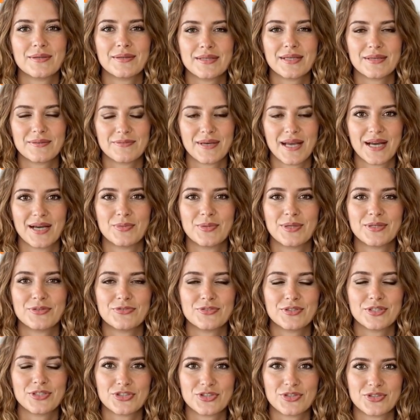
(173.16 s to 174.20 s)
Evaluate
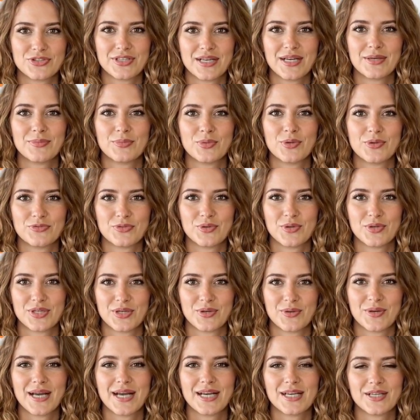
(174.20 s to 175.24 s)
features like portfolio
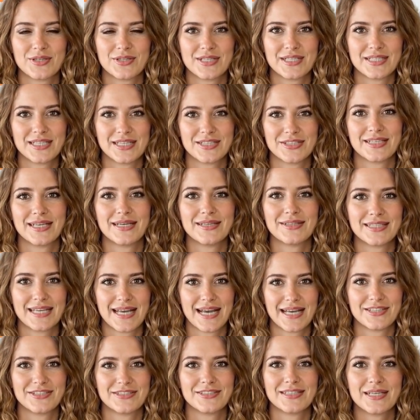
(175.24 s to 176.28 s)
analytics and
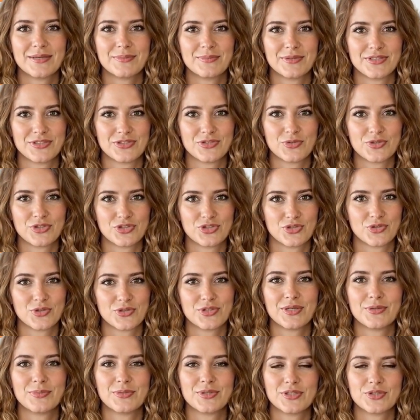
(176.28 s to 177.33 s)
tax statements to ensure
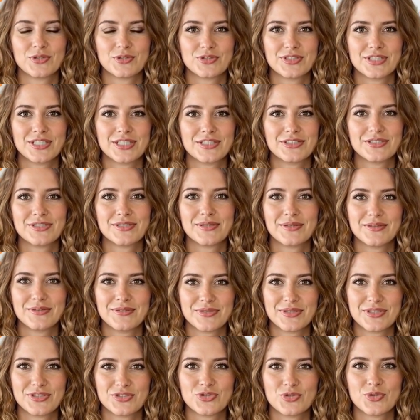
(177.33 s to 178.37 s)
they meet your needs.
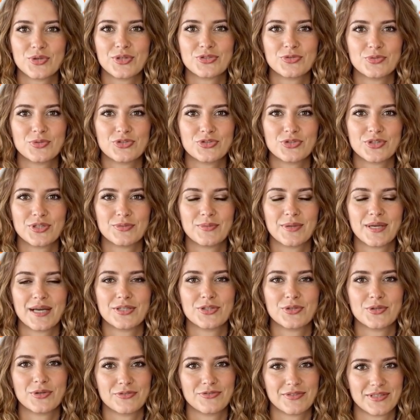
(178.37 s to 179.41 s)
This choice will streamline
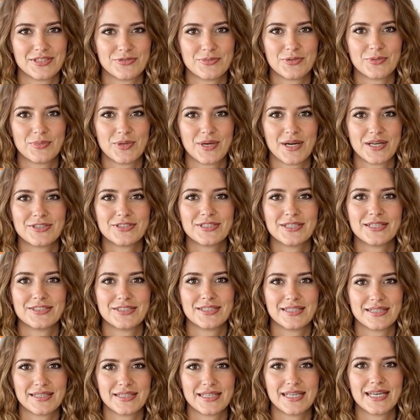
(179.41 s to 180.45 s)
your investment process and
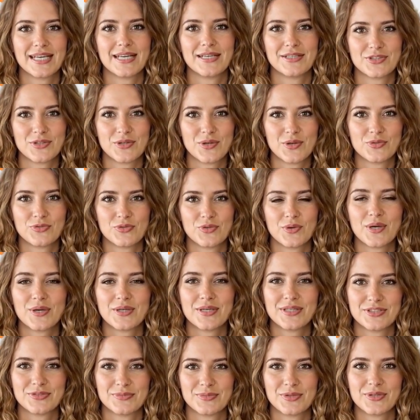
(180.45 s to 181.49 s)
enhance your overall
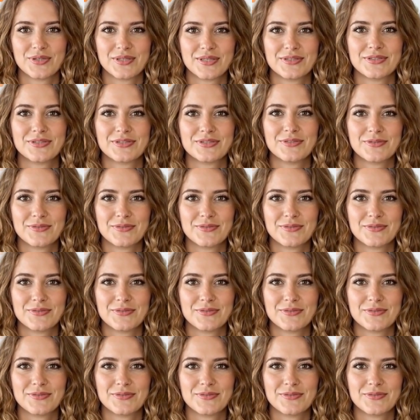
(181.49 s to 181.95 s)
experience.